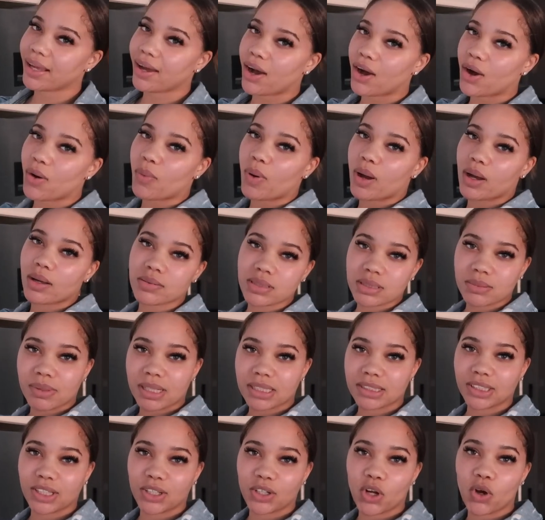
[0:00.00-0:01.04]
y'all welcome to my
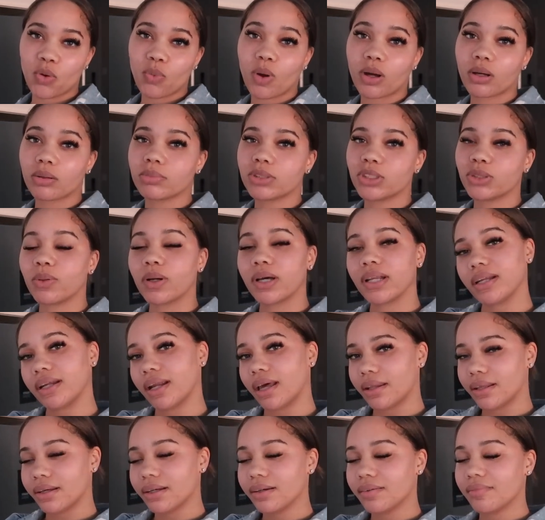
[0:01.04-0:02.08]
channel welcome to
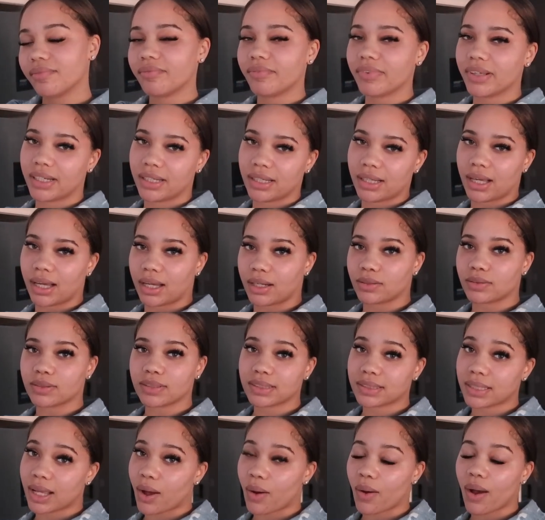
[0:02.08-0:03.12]
another video
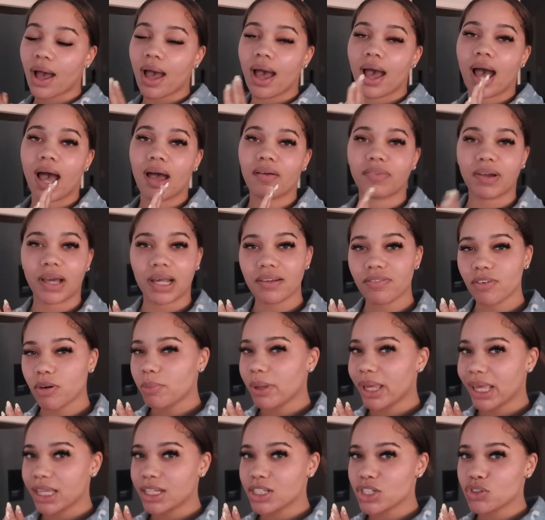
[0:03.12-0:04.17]
so i forgot to film
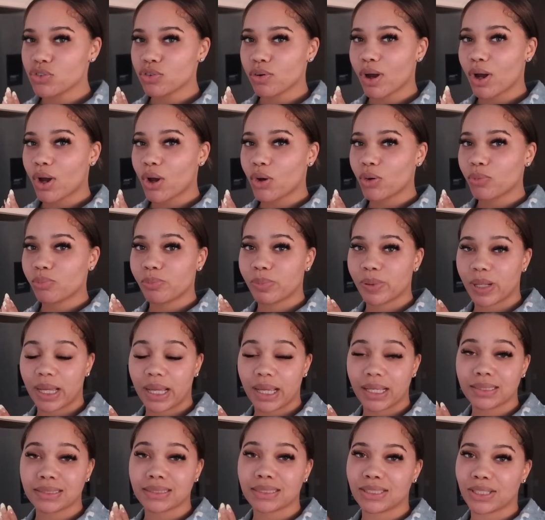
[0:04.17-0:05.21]
an intro
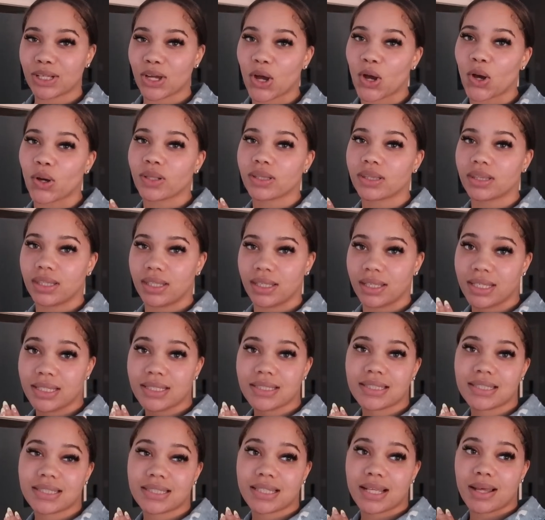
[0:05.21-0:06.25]
but y'all this
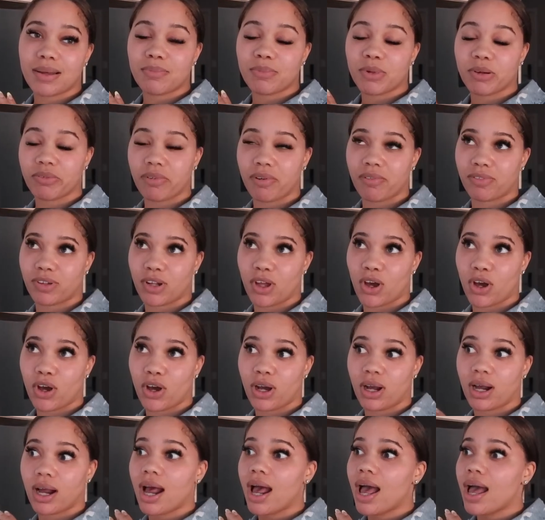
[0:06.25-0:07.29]
moving
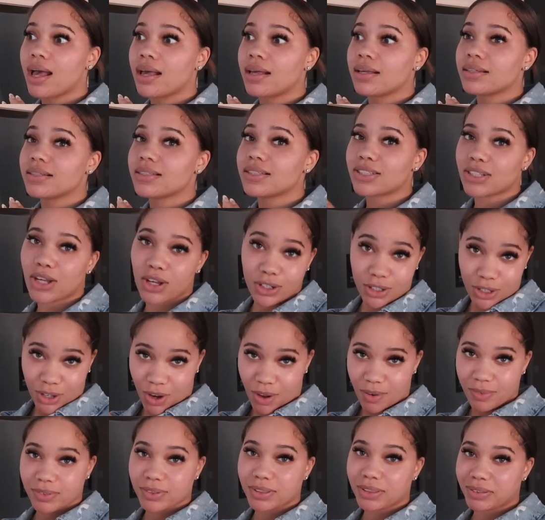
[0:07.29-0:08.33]
vlog started
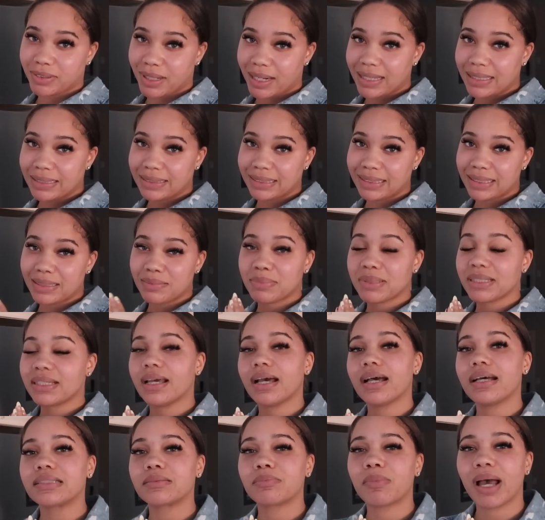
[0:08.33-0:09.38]
off crazy
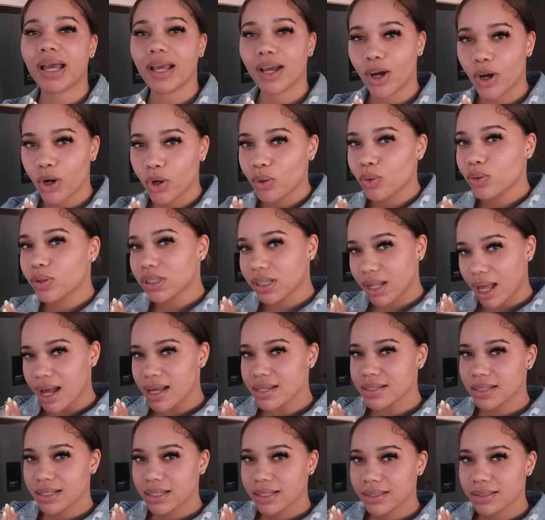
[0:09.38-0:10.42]
because my whole
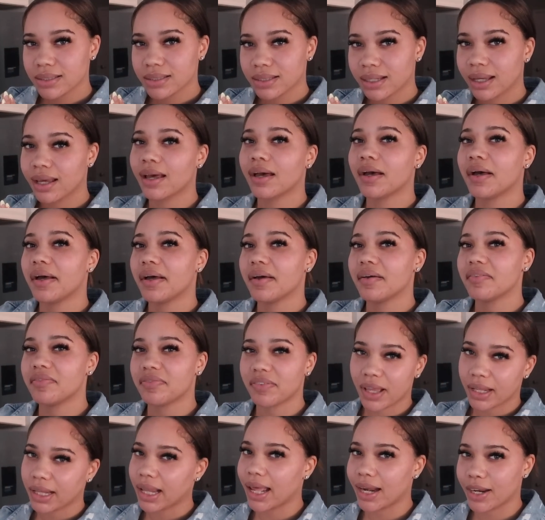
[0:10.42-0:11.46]
closet
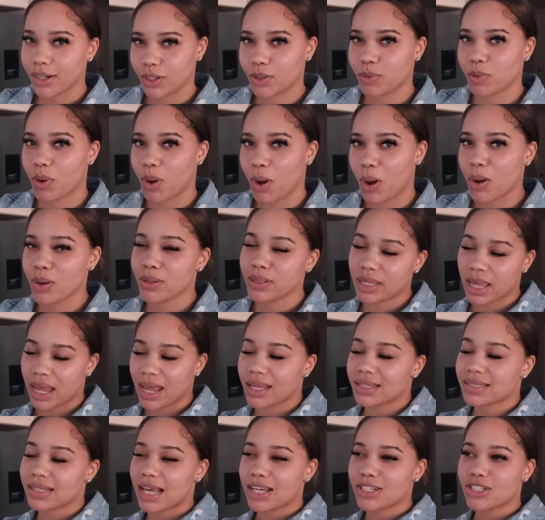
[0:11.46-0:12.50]
fell out of the wall
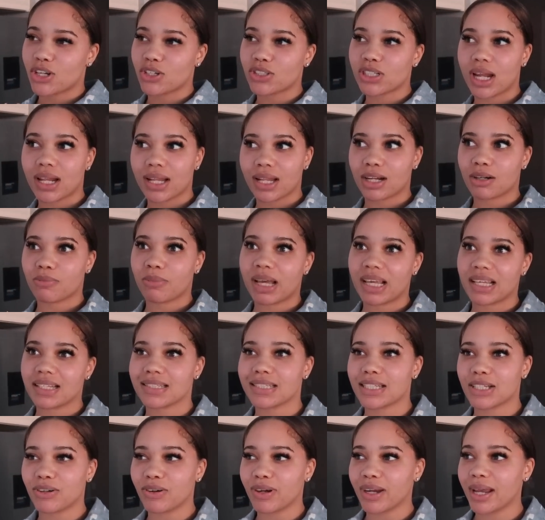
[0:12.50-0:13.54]
yes i showed y'all that on my
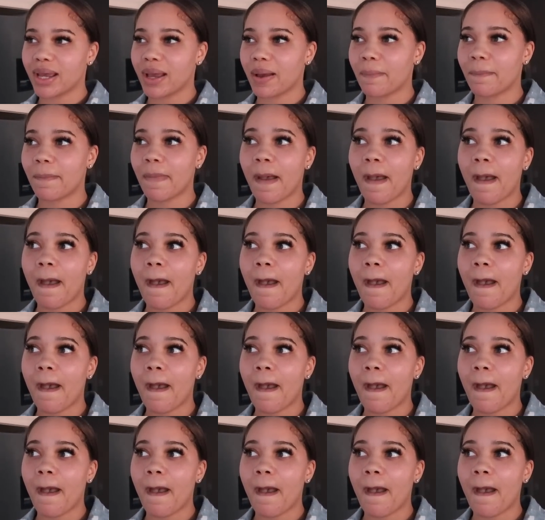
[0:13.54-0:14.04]
instagram